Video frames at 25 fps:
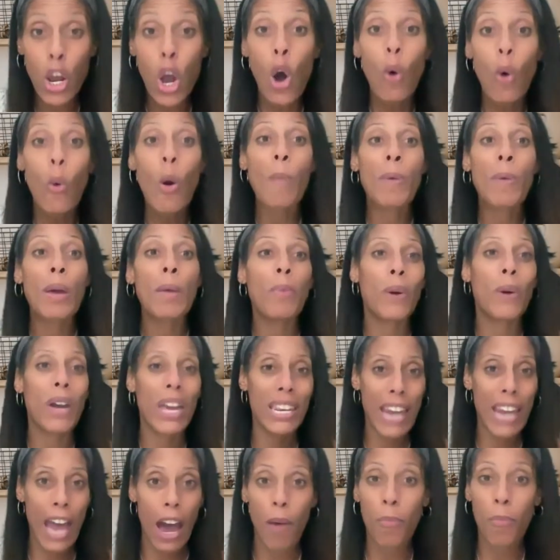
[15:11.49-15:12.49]
where people can
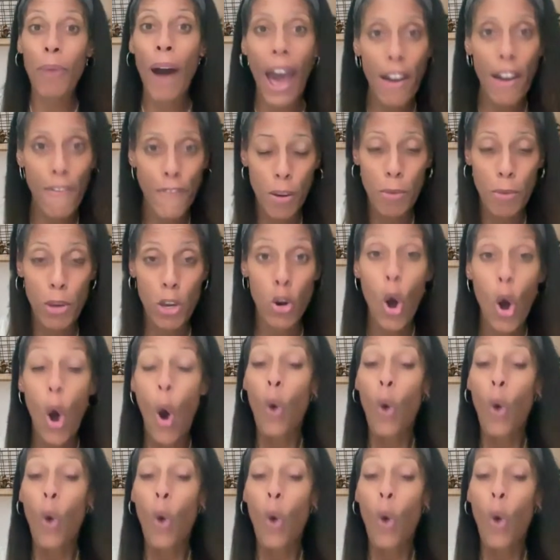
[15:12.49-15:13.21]
now buy from you.